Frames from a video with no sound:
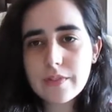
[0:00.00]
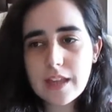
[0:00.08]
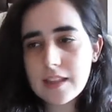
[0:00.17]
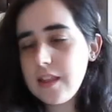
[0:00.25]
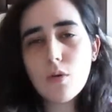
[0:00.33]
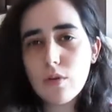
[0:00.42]

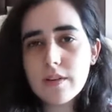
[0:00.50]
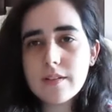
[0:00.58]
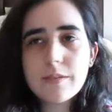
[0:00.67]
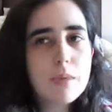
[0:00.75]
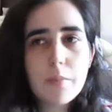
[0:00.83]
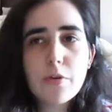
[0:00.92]
the
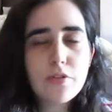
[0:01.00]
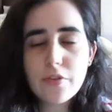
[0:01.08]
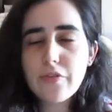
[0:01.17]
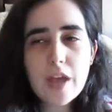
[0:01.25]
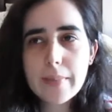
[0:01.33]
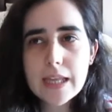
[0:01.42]
oldest member of the
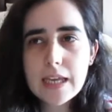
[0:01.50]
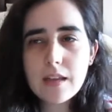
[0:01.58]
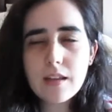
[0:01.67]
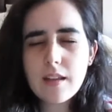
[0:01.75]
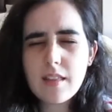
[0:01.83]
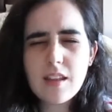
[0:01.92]

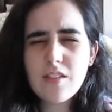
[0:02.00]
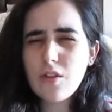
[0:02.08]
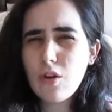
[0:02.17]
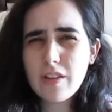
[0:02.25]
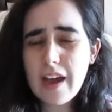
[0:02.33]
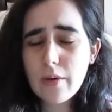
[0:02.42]
family. I think he's
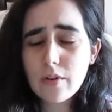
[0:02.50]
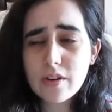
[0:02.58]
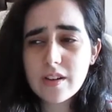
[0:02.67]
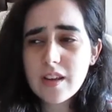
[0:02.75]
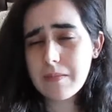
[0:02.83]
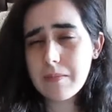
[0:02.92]
called Howard,